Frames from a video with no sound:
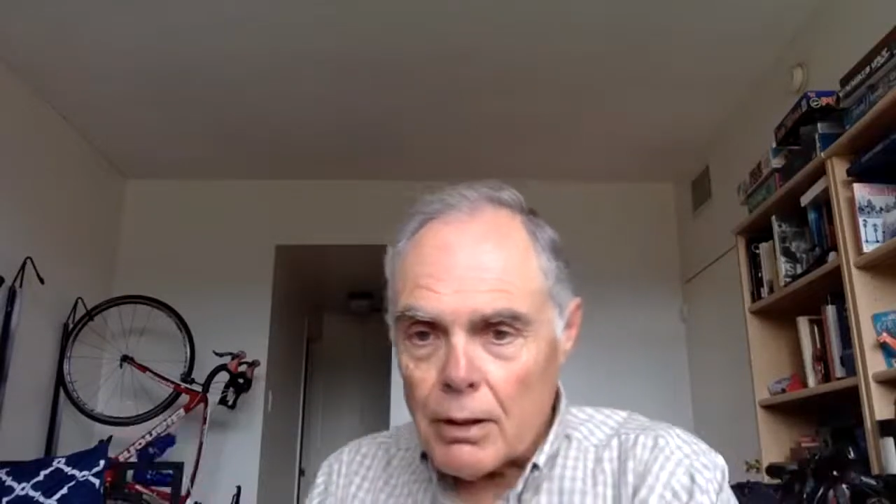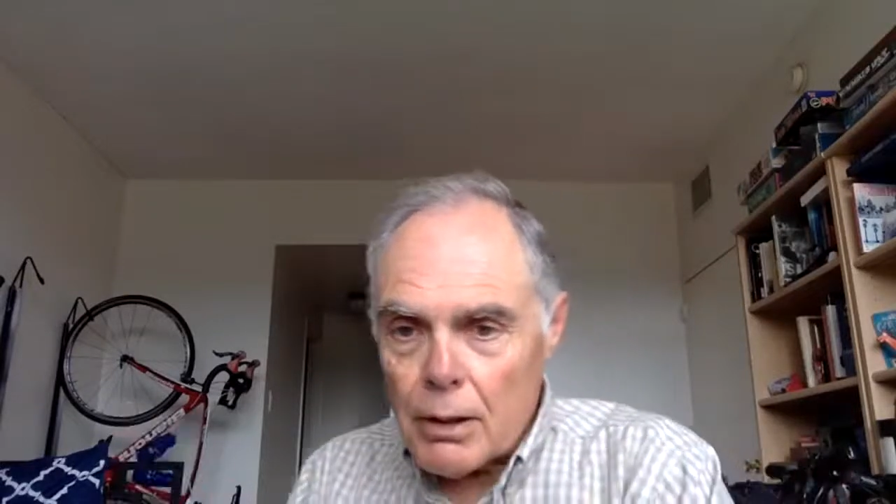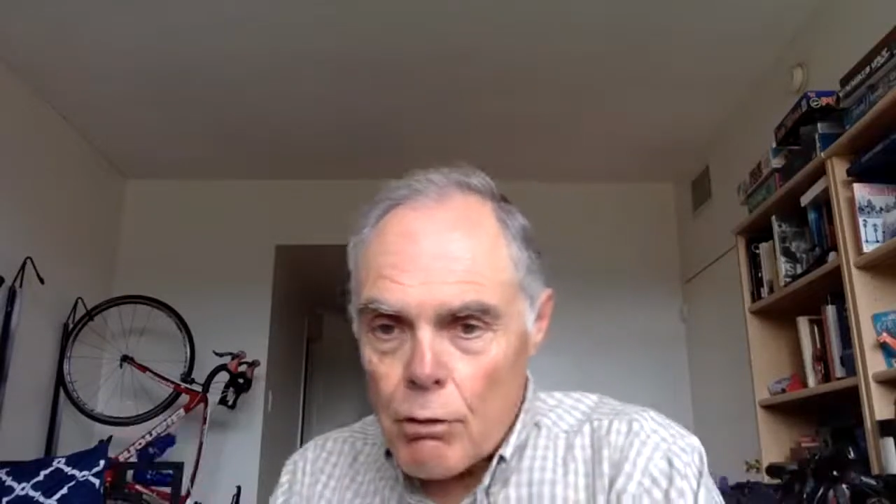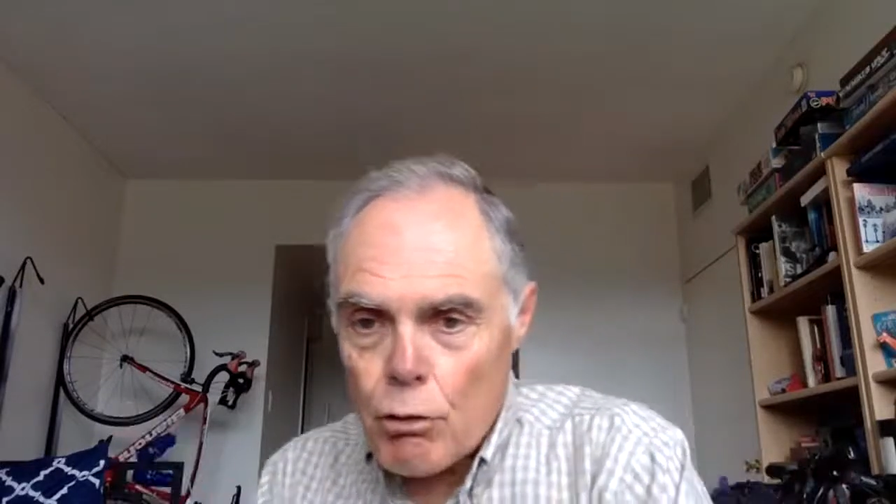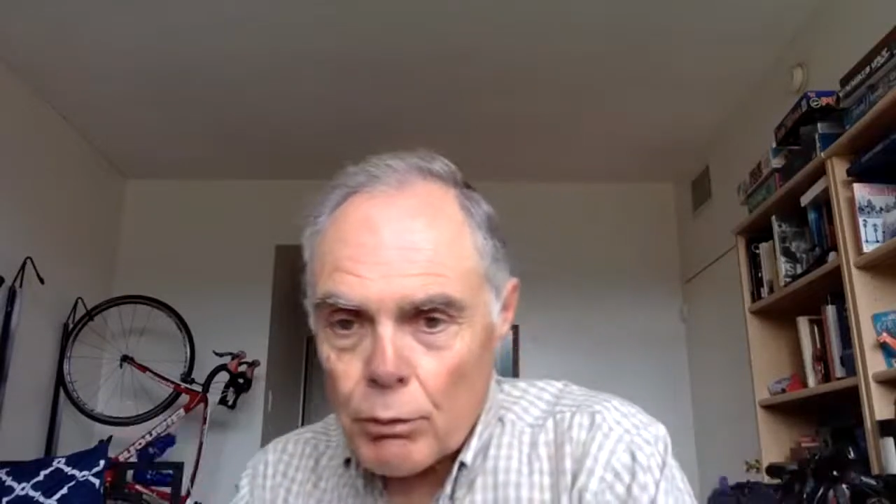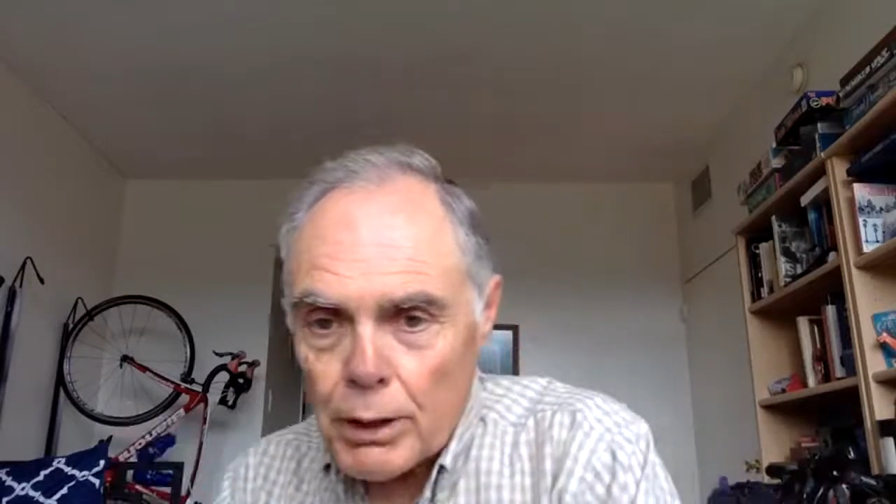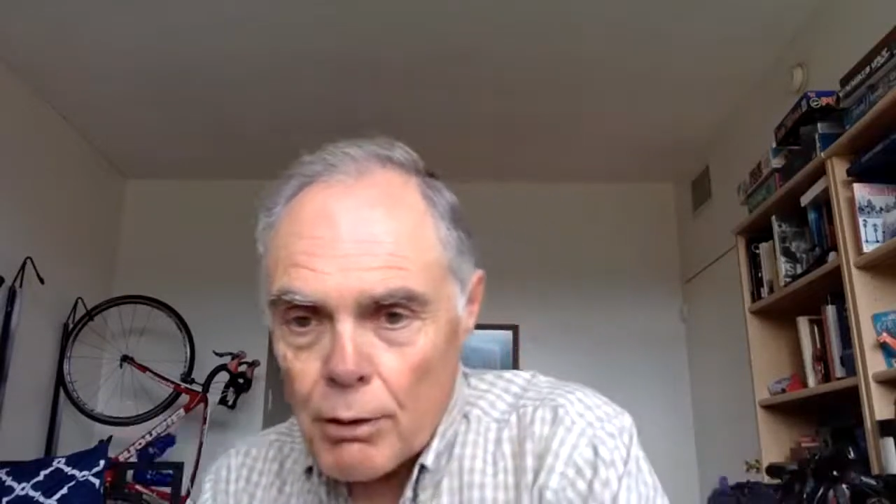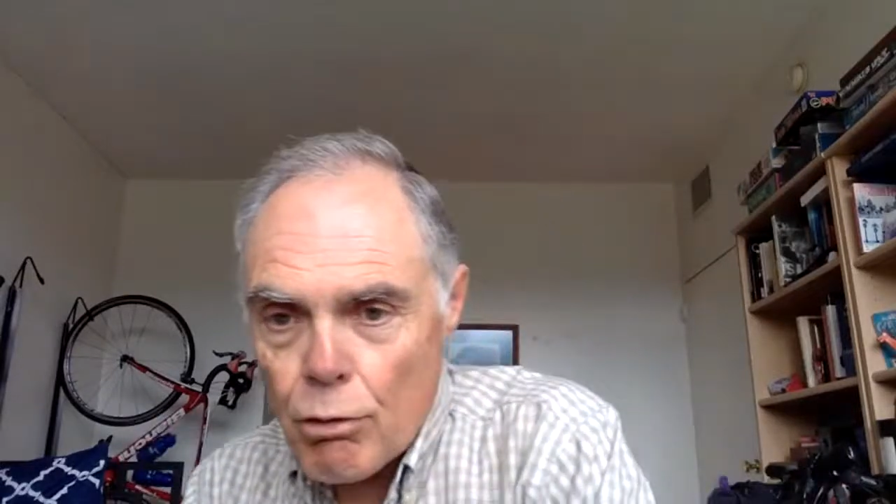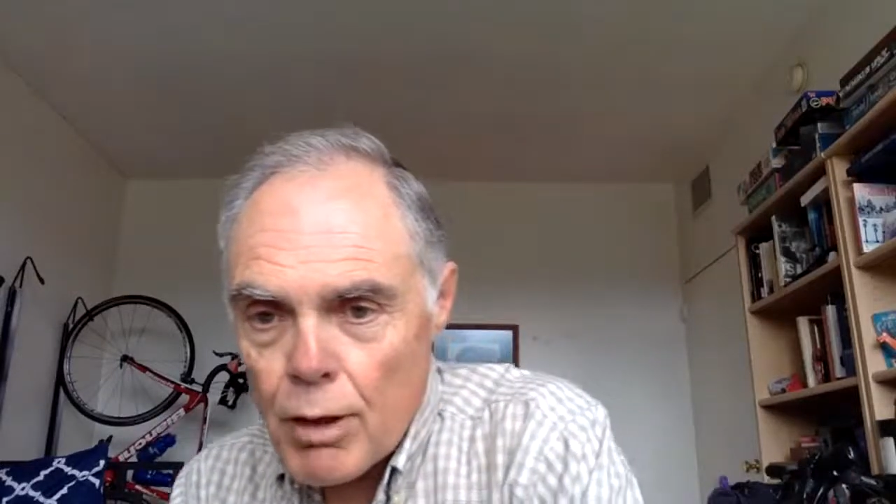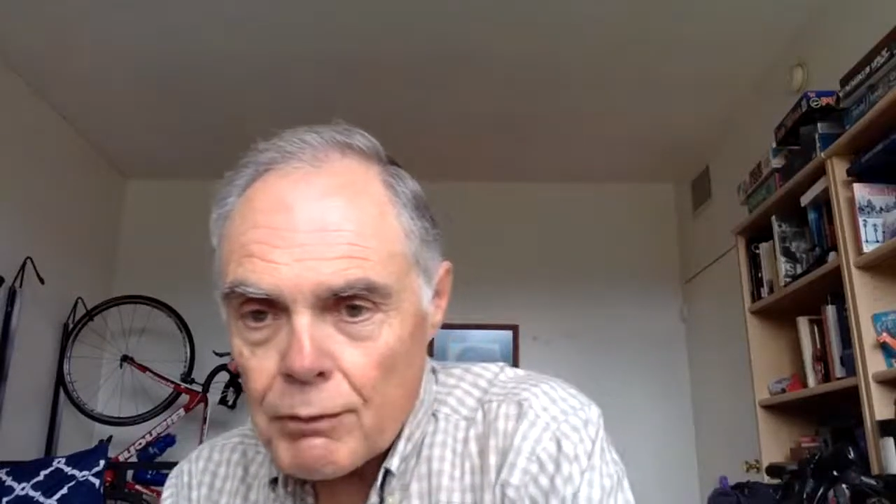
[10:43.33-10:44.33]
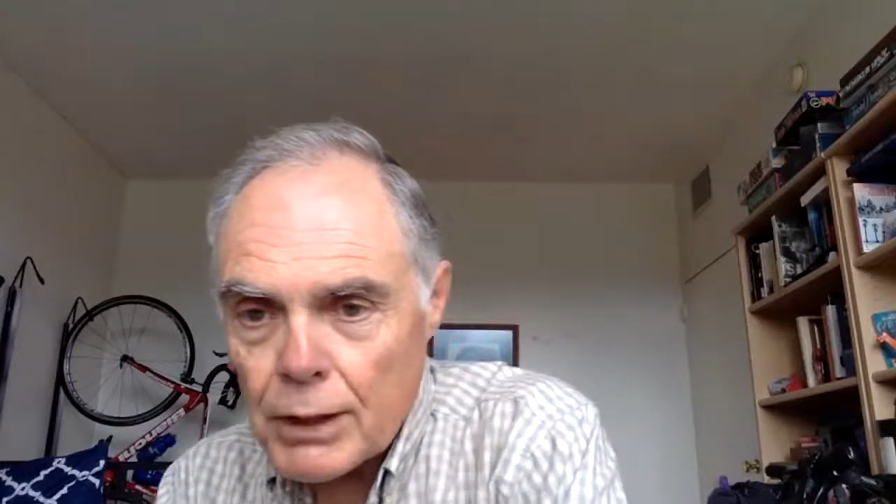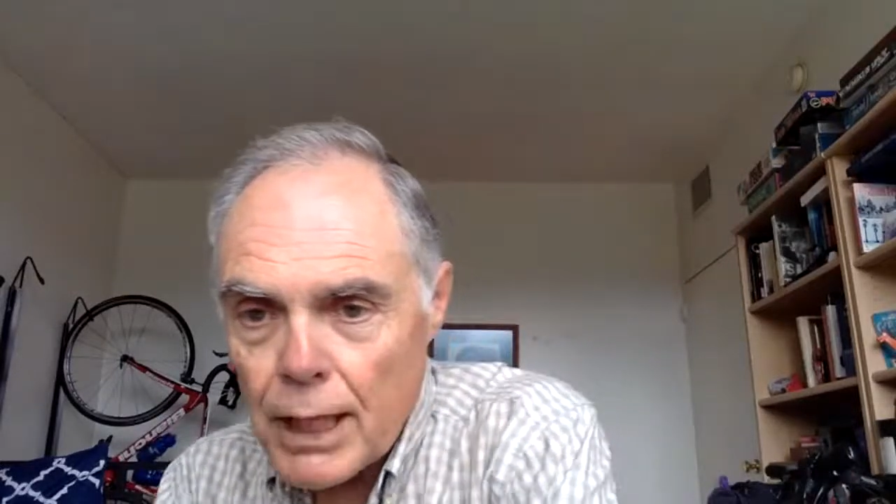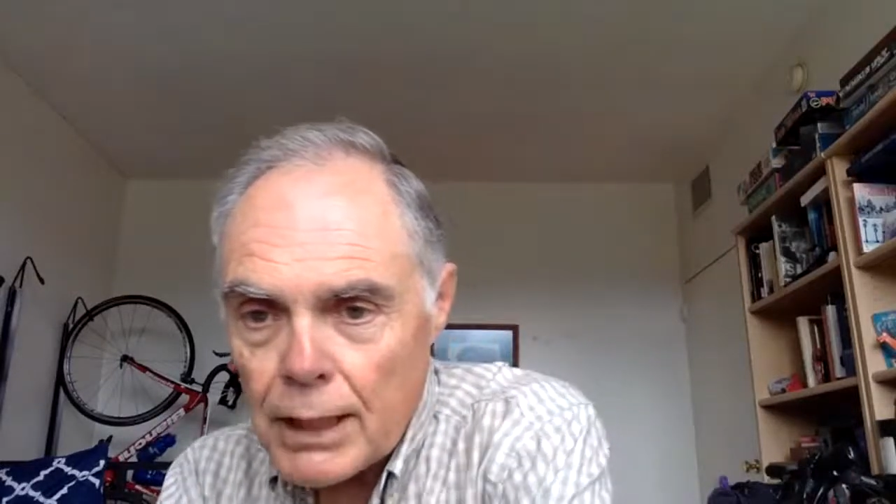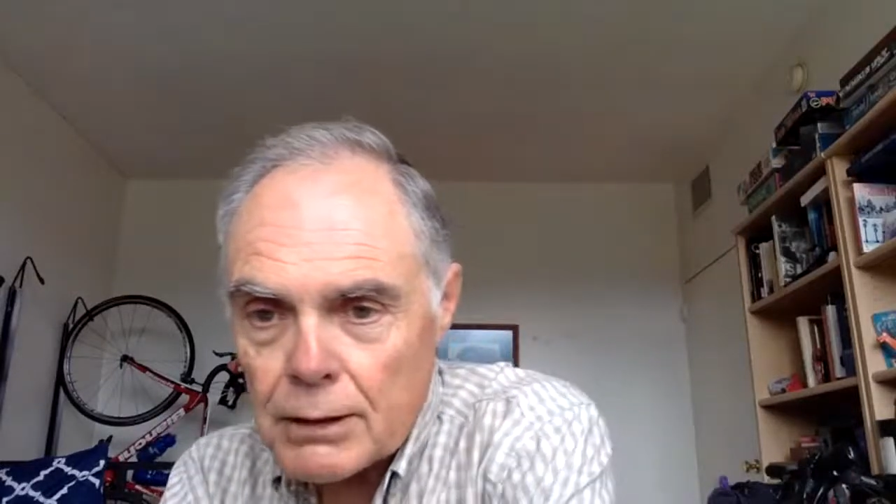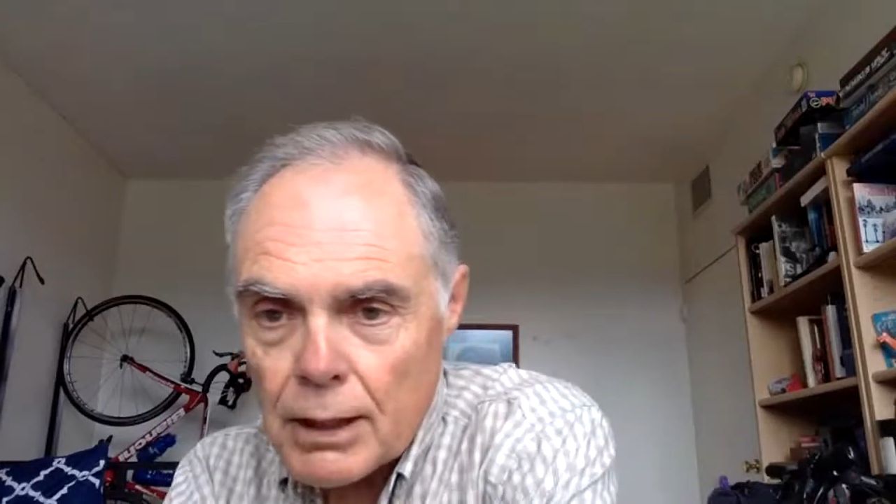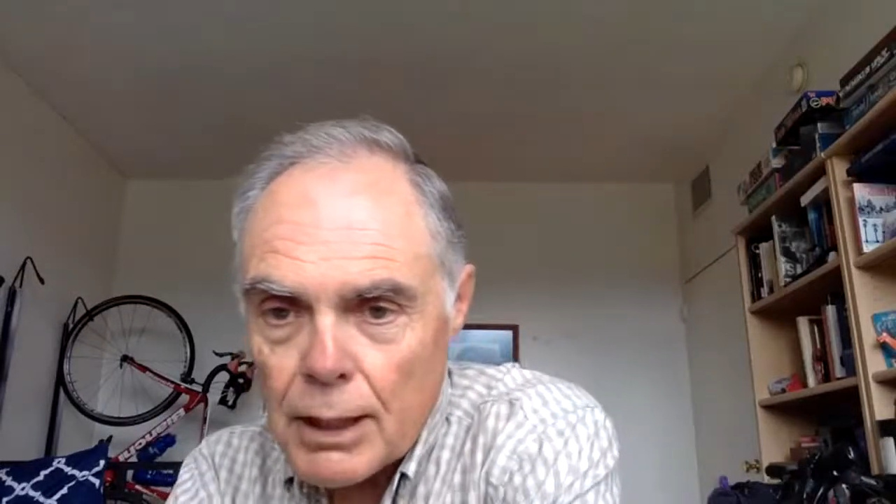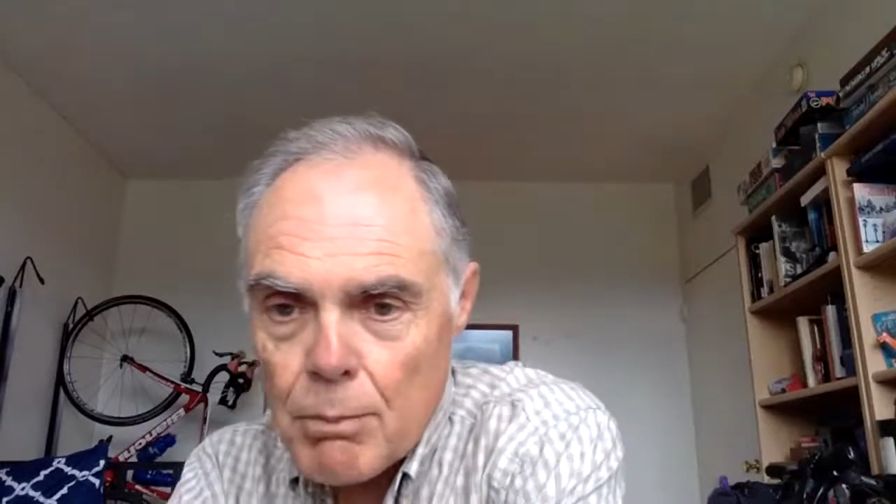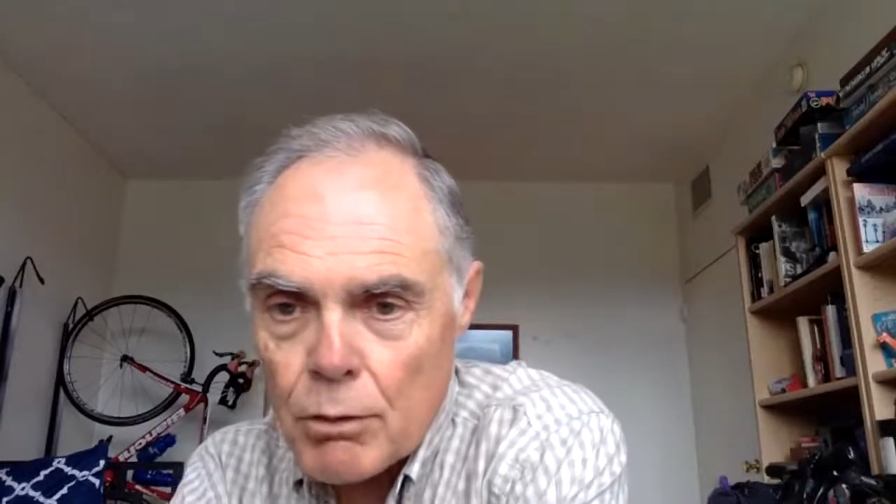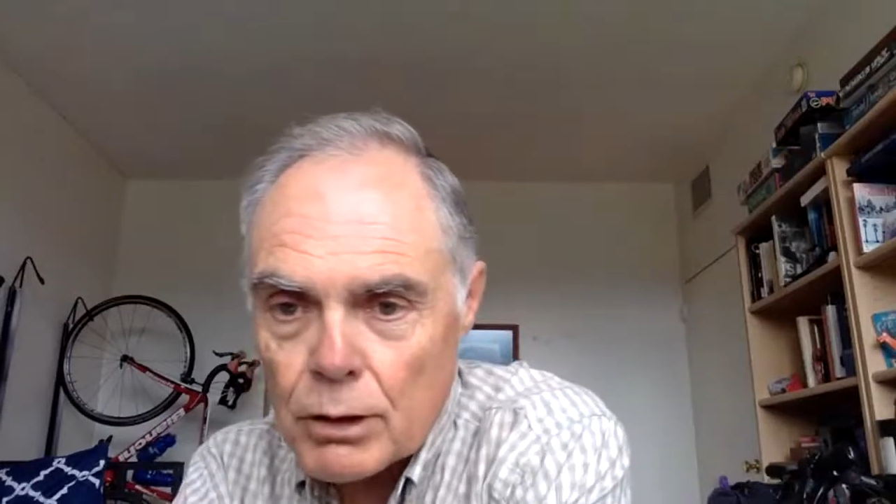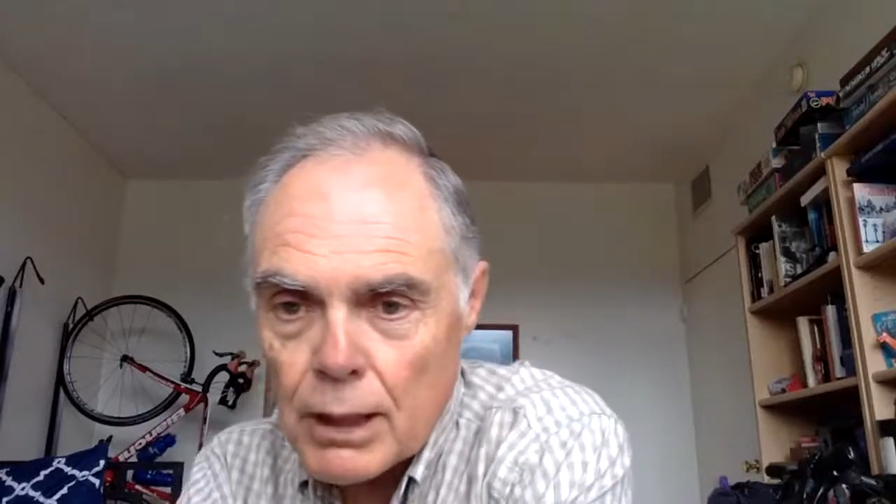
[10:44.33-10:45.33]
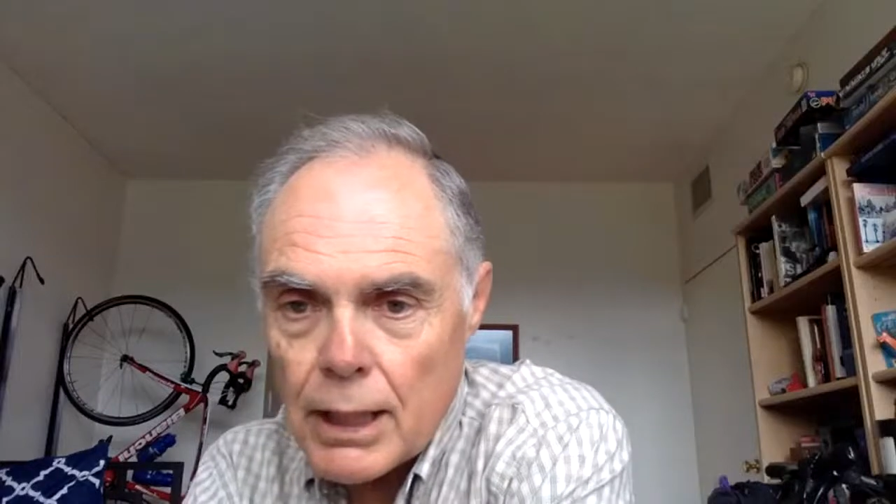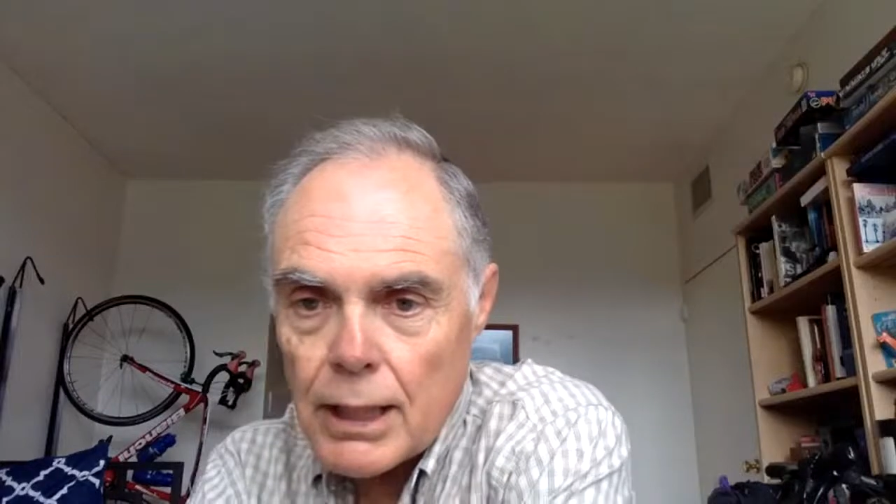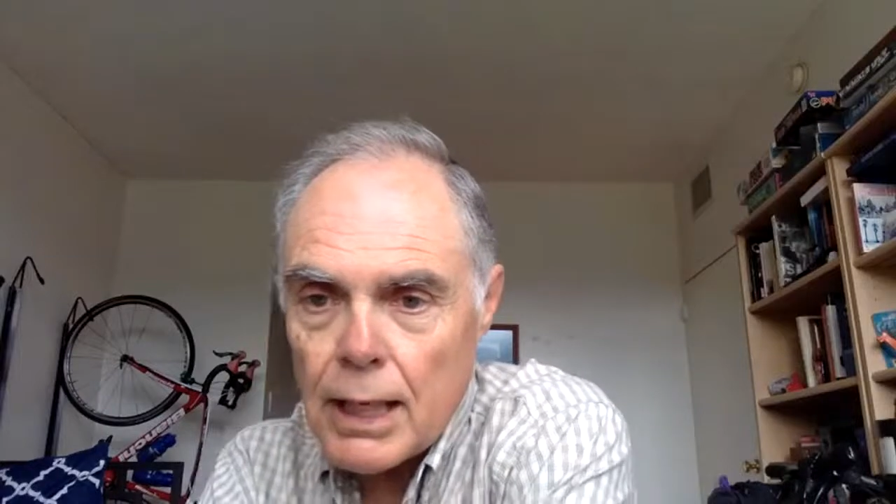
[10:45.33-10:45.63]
Serena, 7 to 8 times a day.